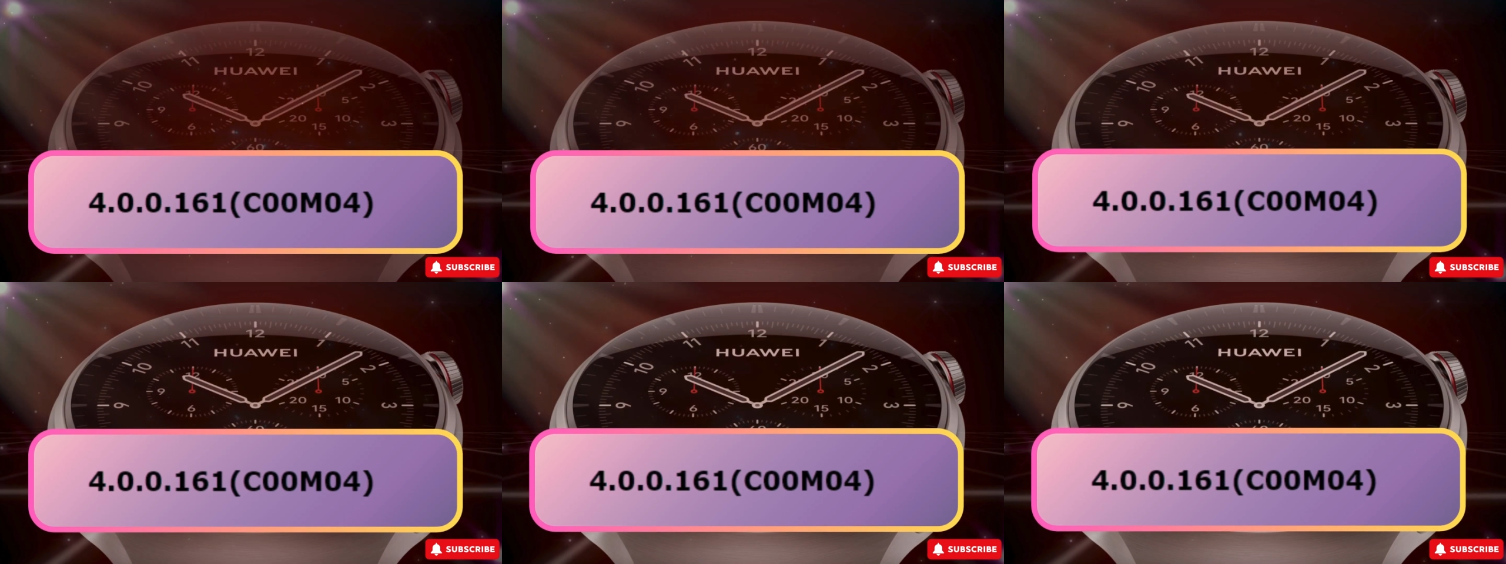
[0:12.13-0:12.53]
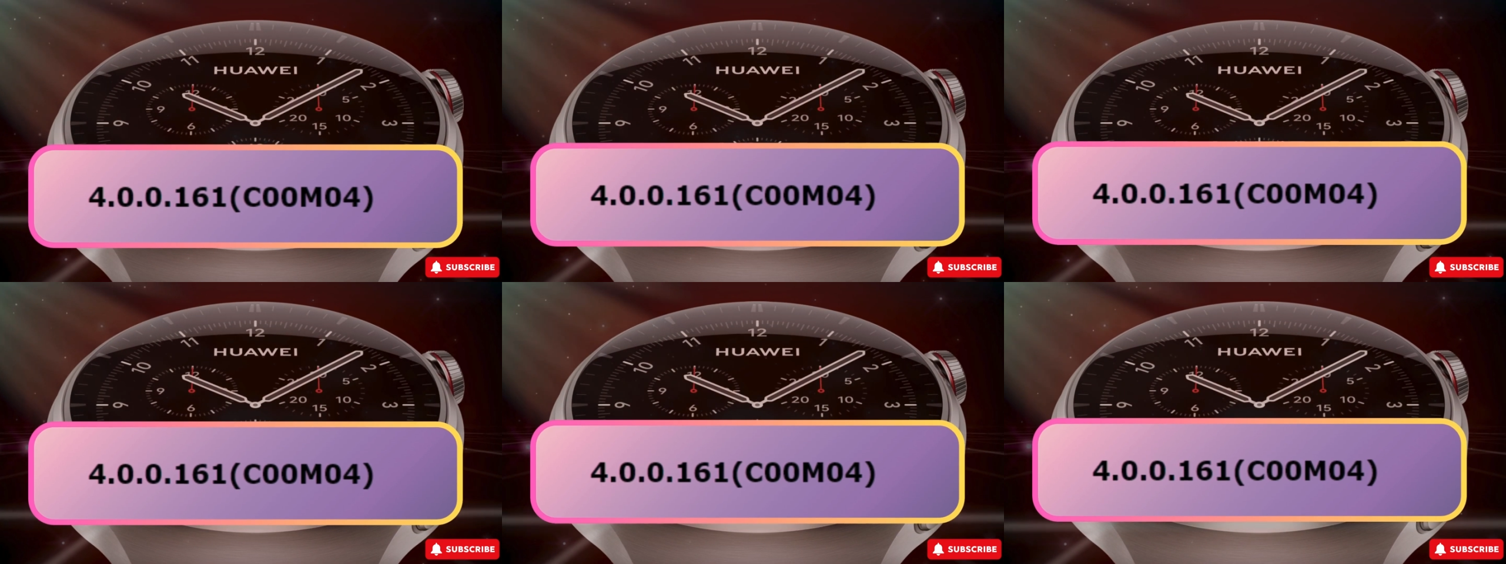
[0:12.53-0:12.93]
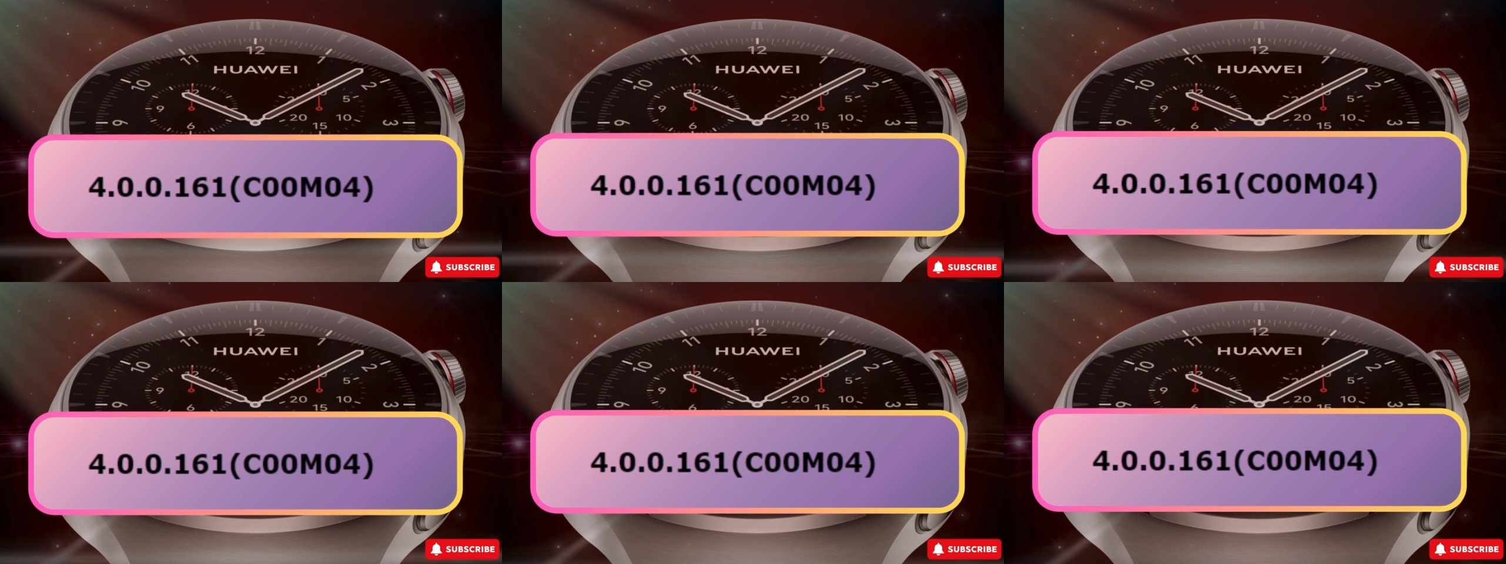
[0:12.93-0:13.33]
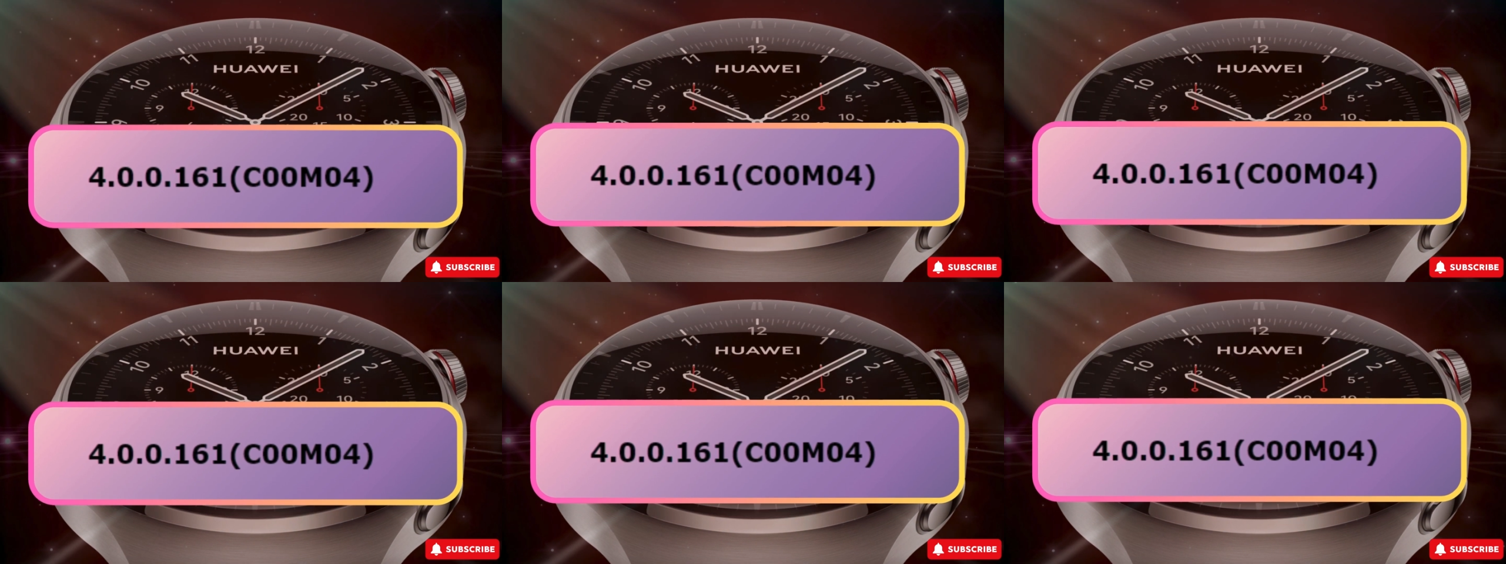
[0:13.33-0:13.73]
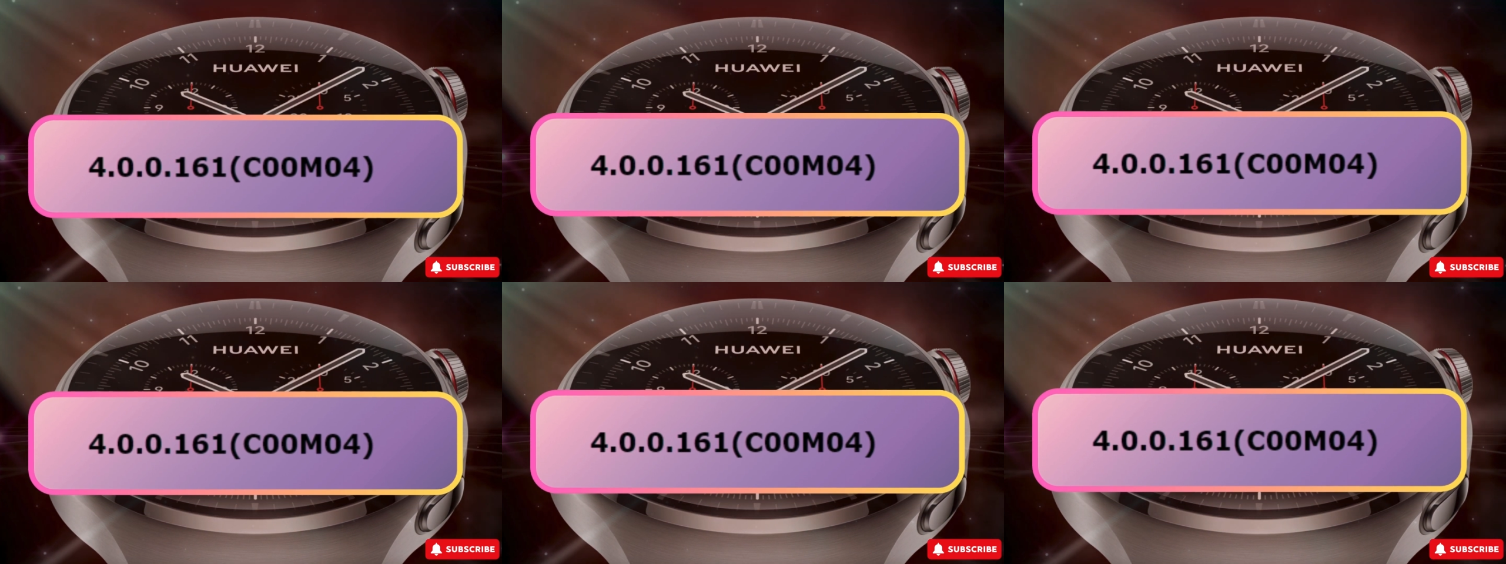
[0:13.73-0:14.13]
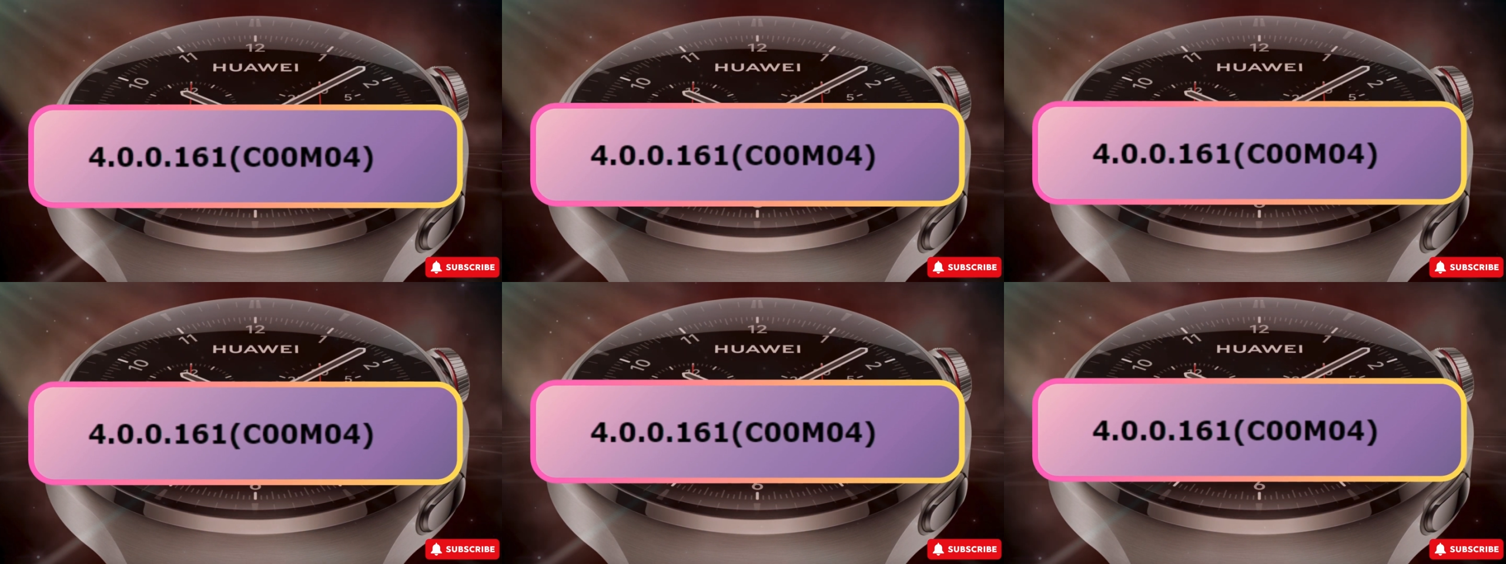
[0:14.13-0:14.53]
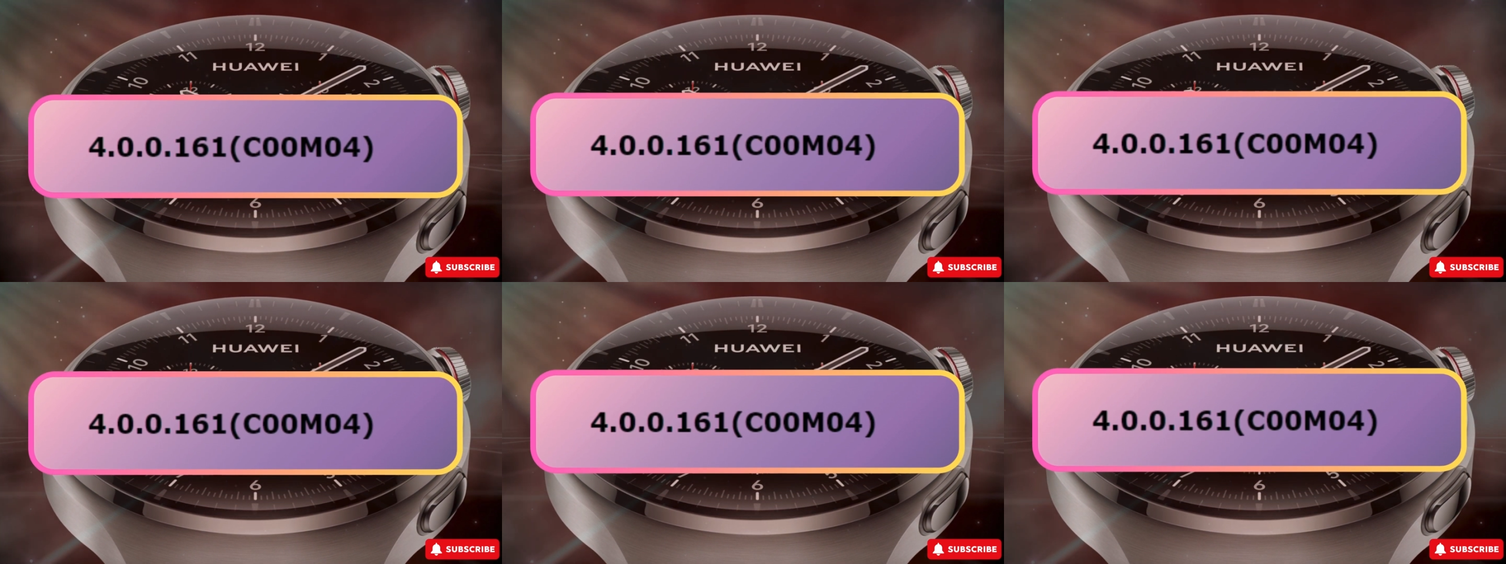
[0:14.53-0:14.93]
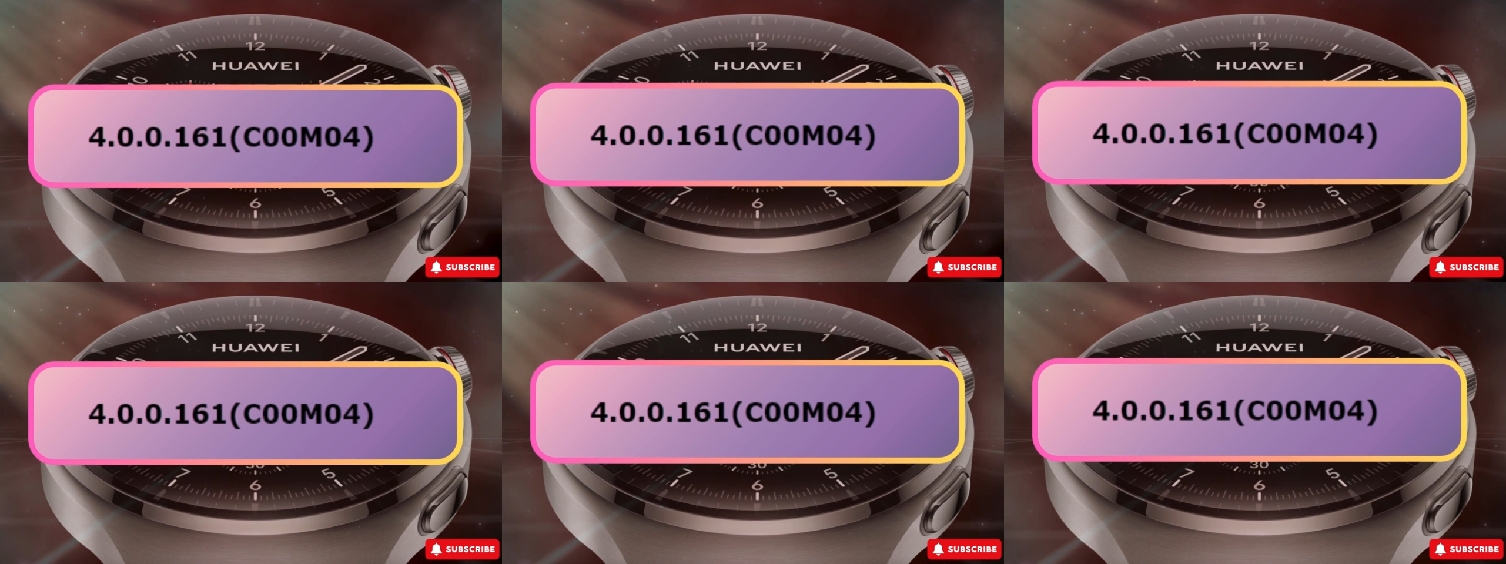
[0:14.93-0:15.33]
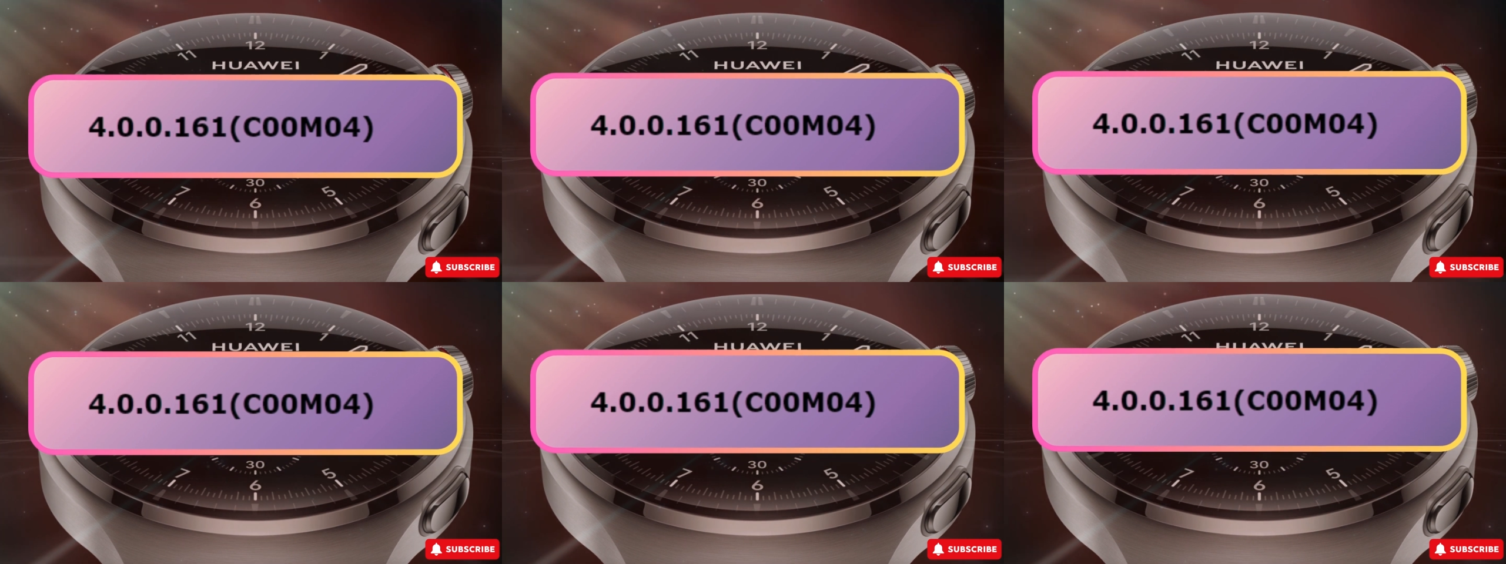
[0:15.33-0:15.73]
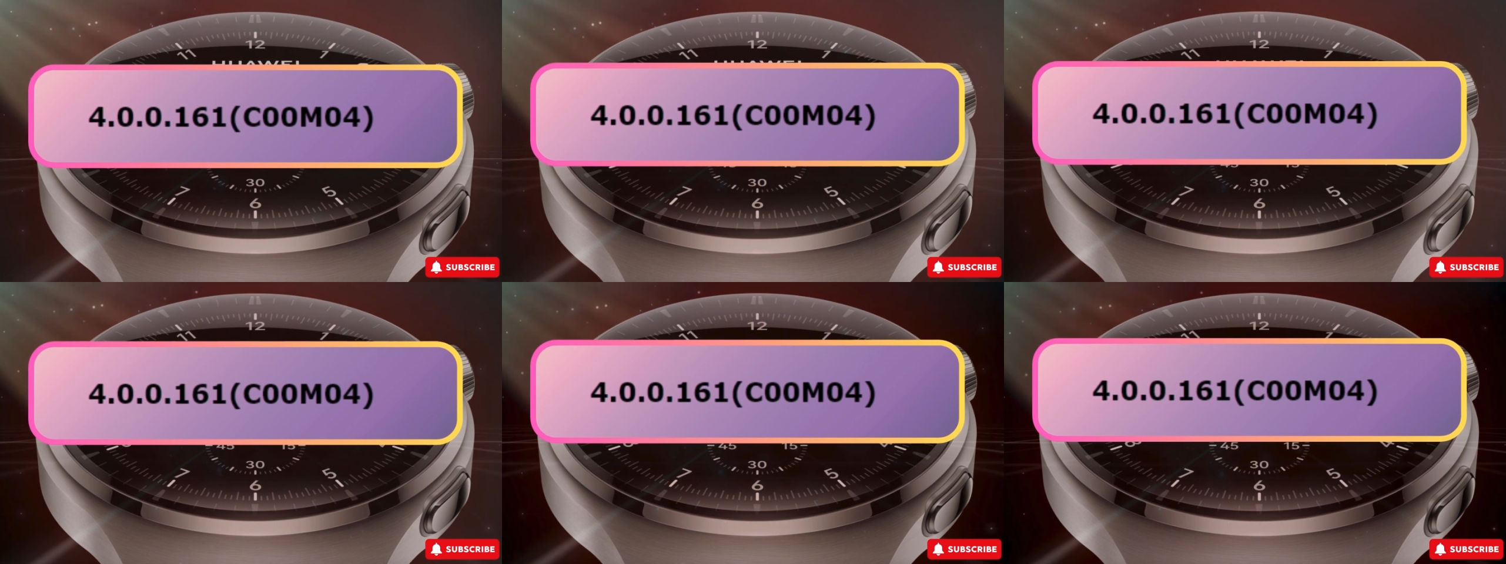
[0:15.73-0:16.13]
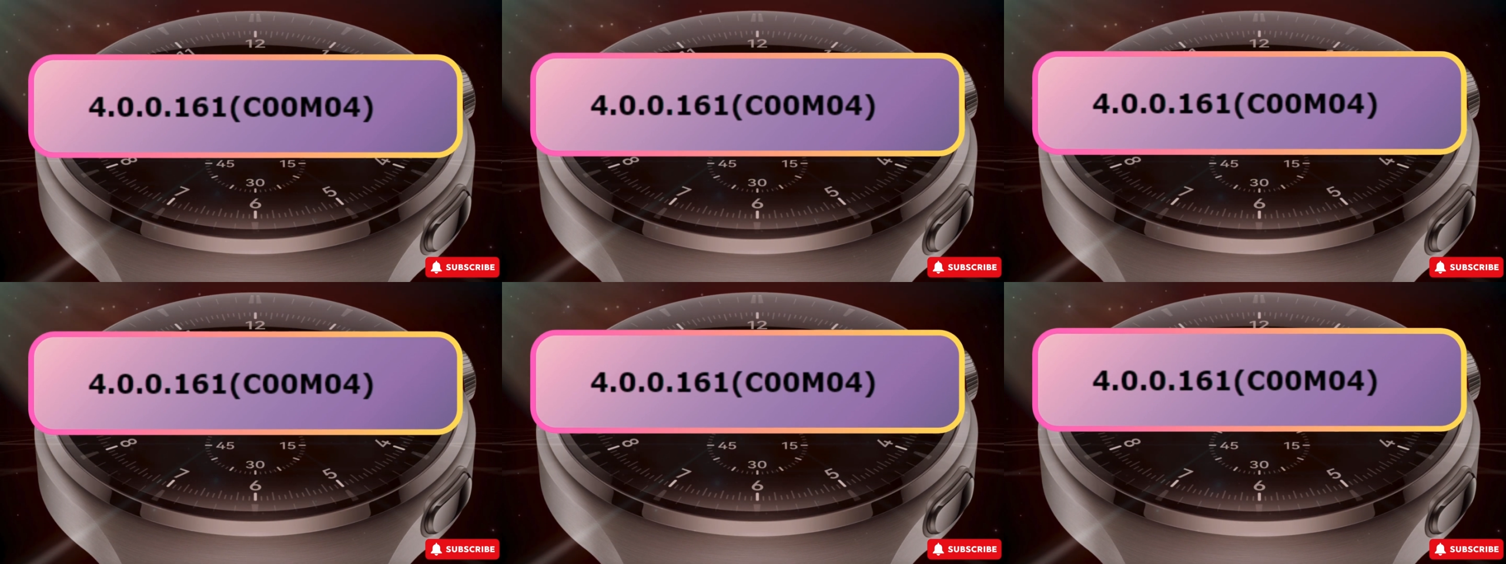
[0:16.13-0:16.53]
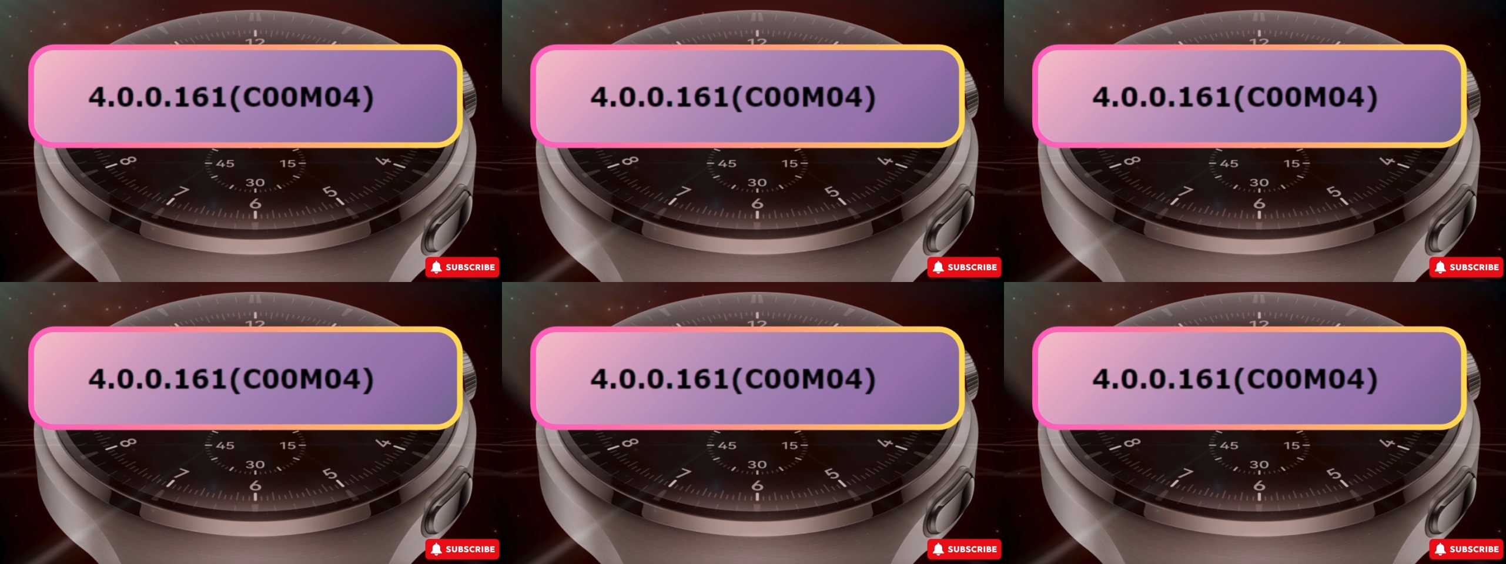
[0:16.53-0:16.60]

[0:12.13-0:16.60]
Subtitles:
No face is visible, so there are no lips to read.